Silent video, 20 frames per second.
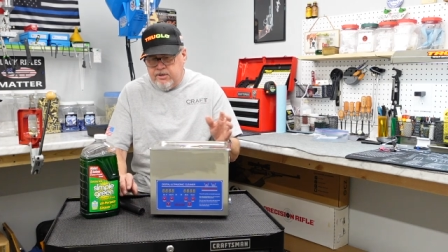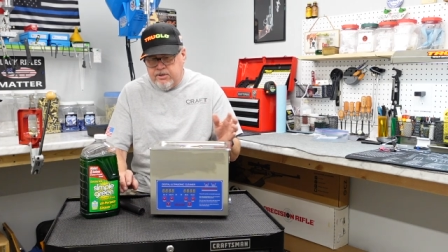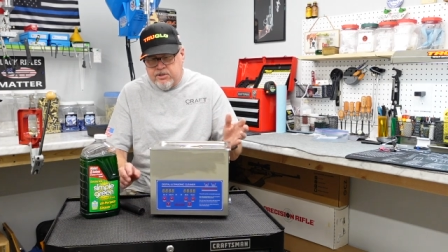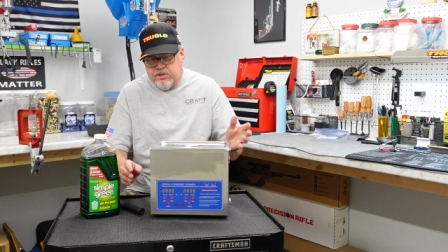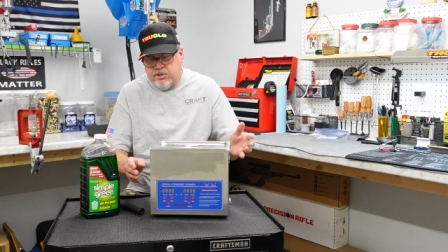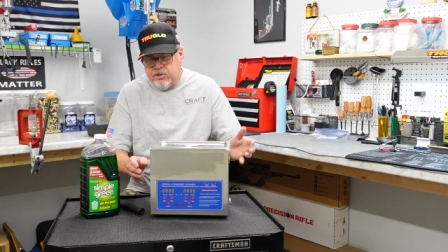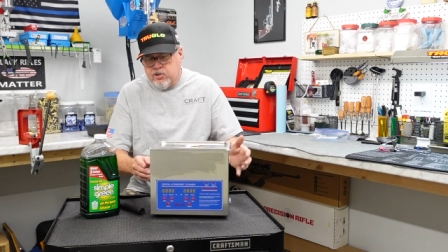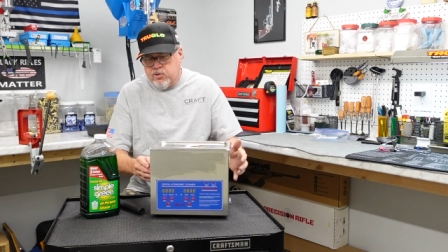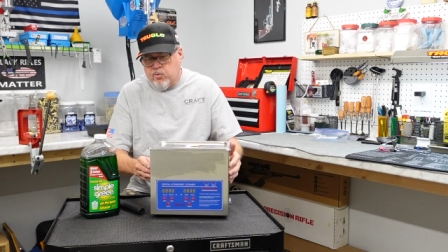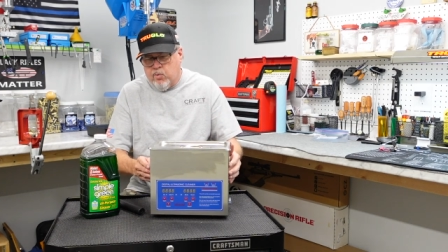
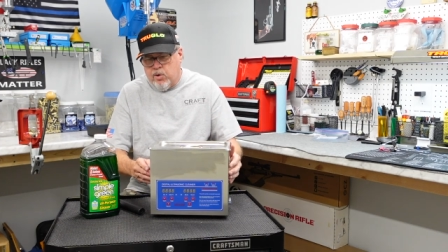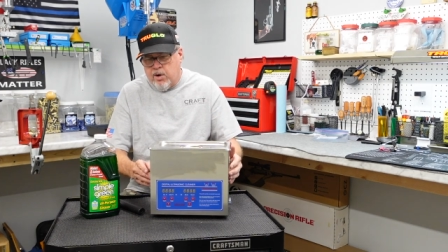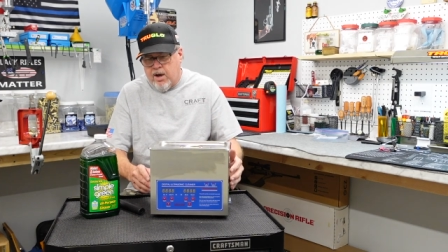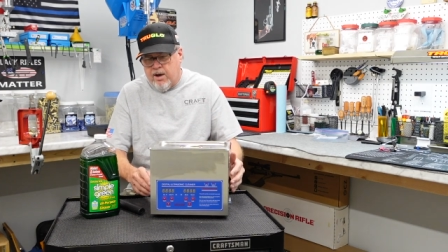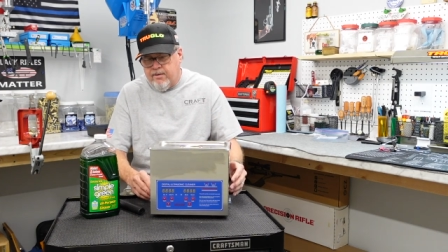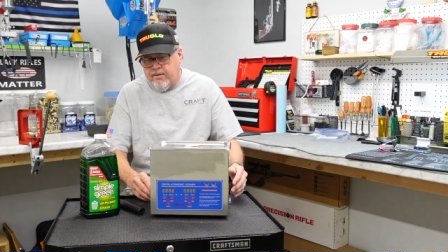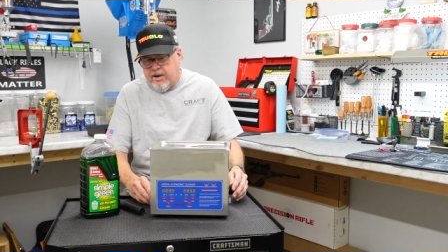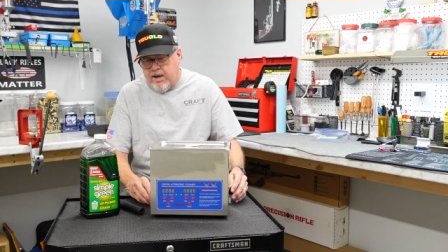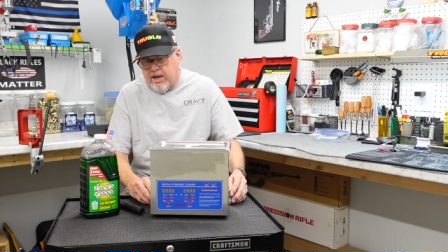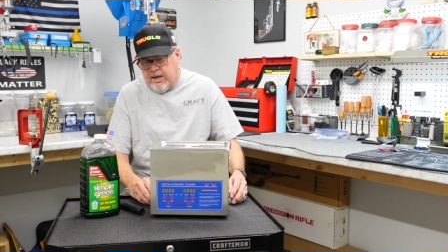This is just one
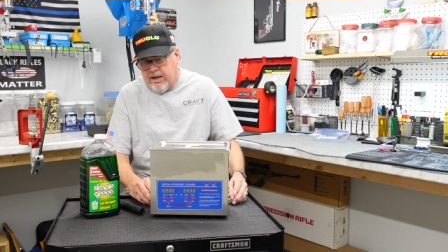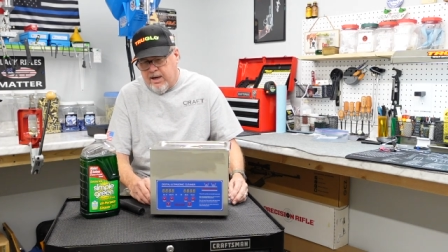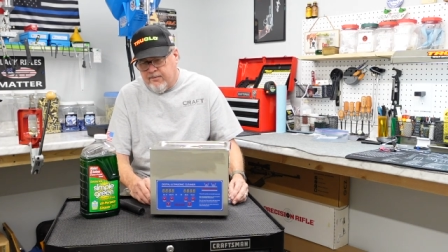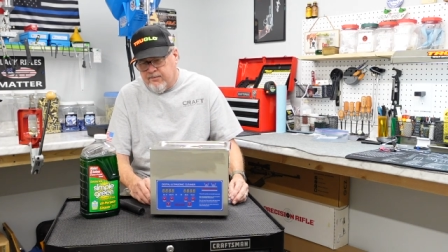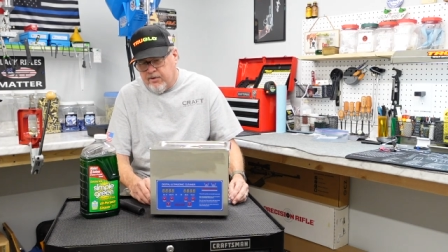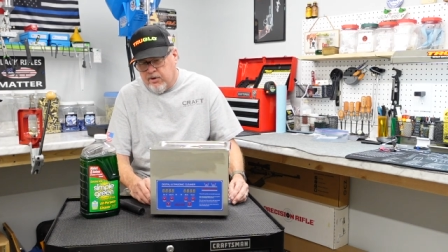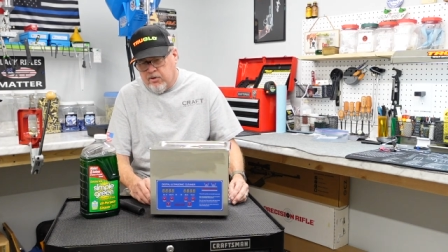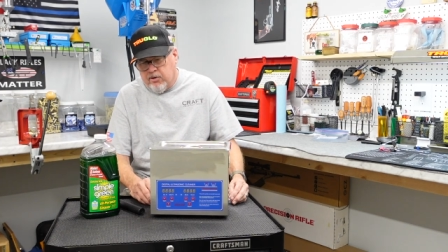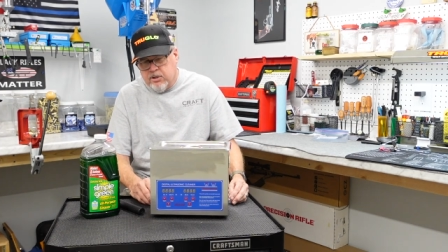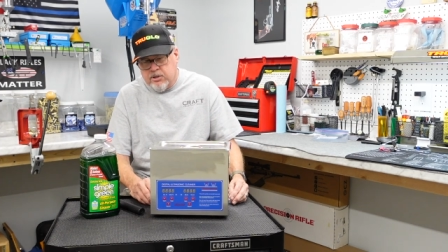I, I
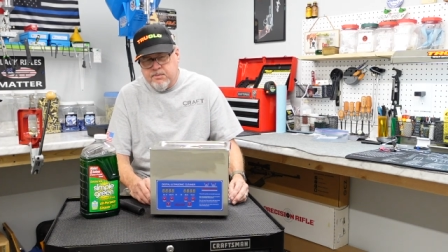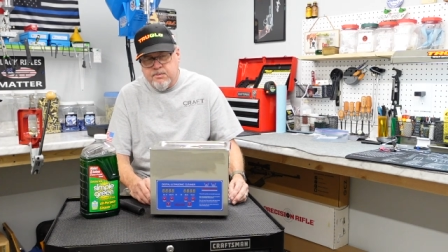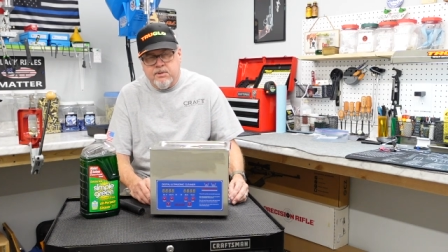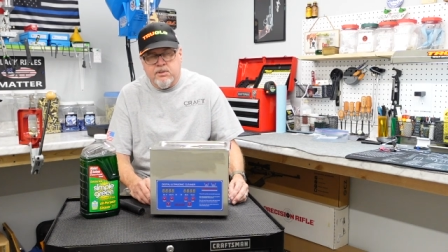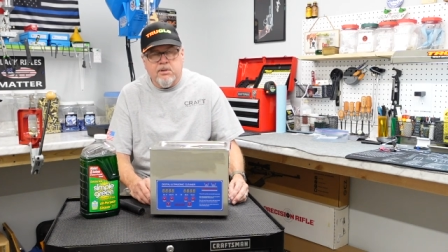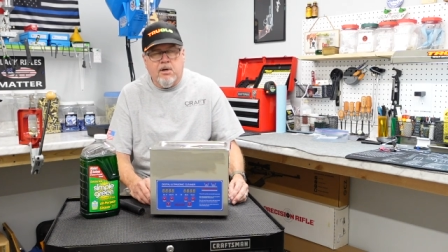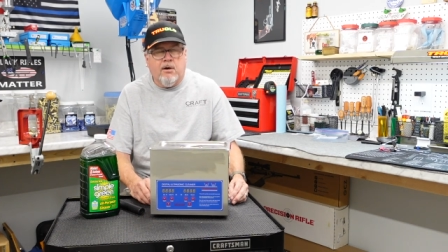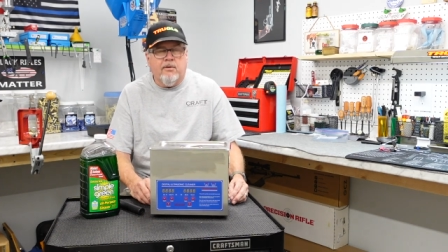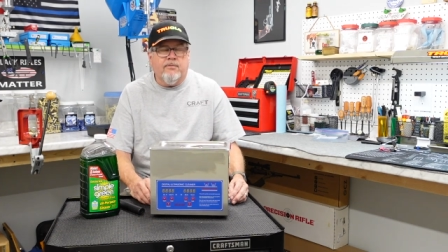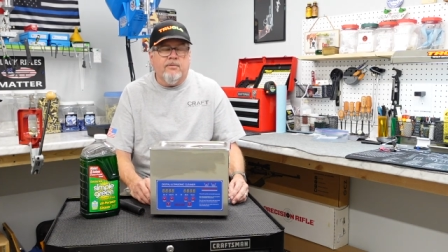got for
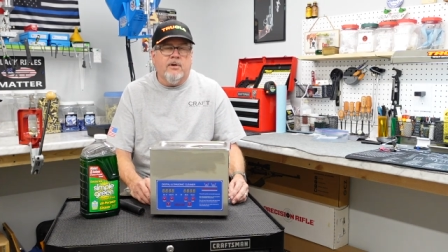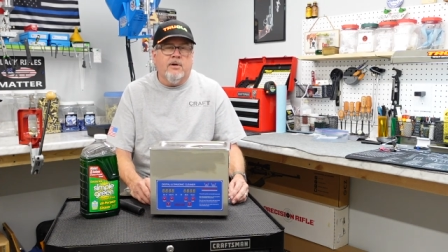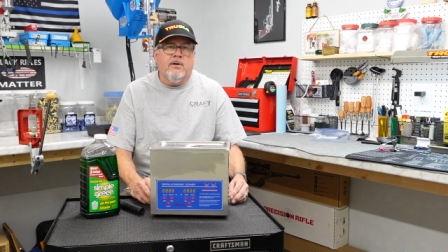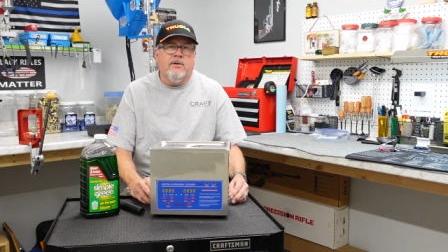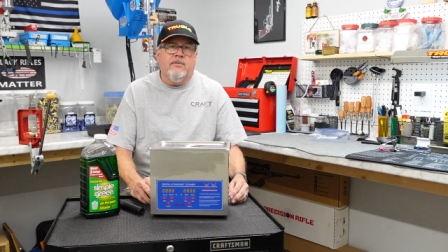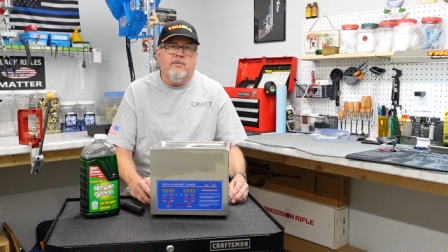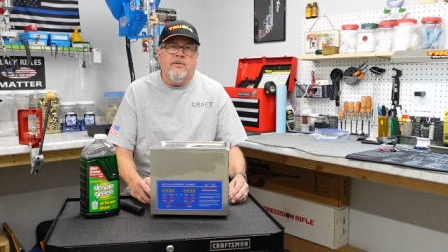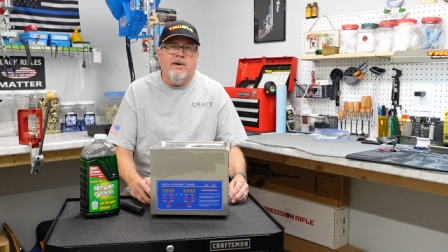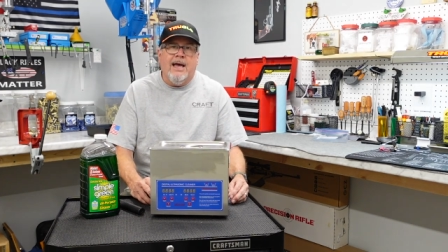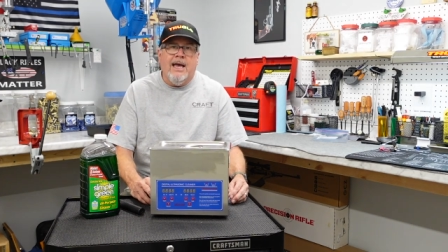Christmas off
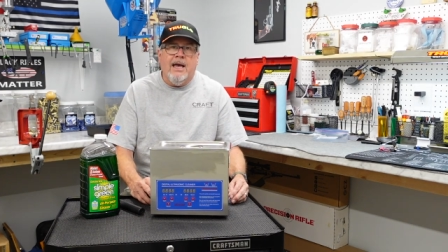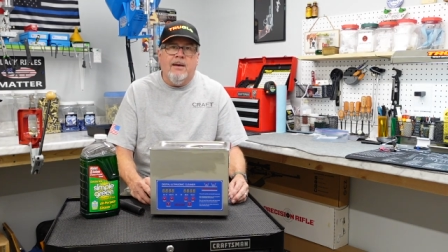of